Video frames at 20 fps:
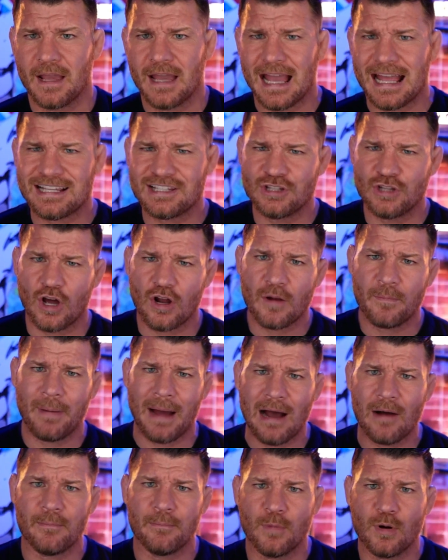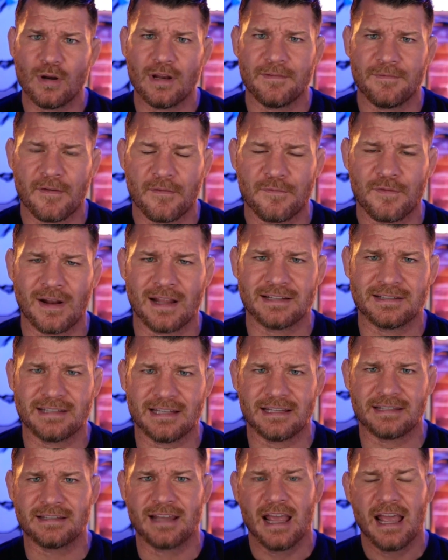It's not about money for
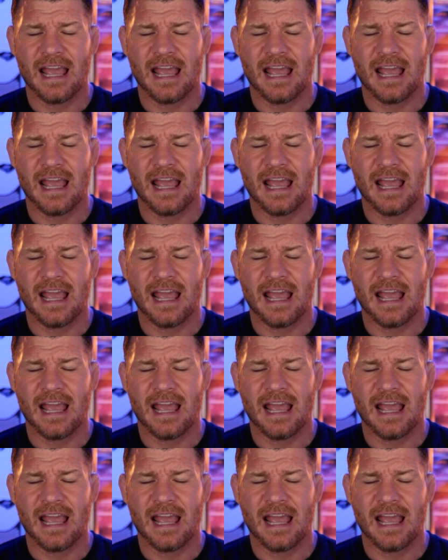Francis.